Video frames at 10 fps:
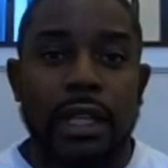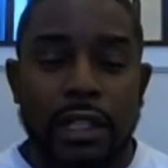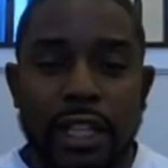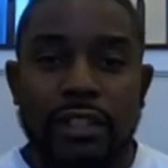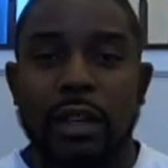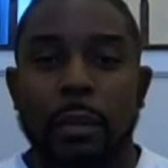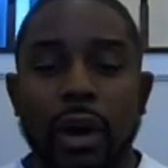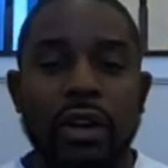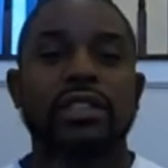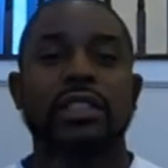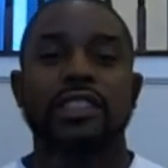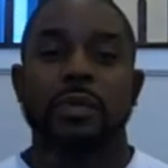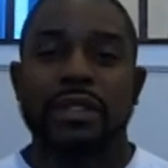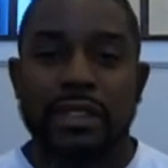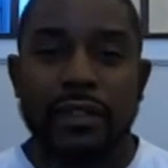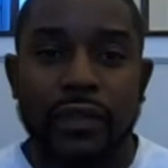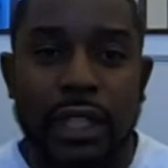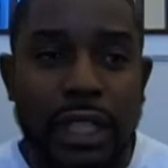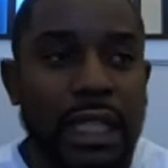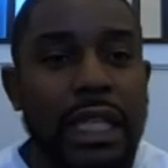There's a person
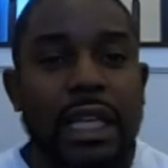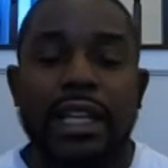specifically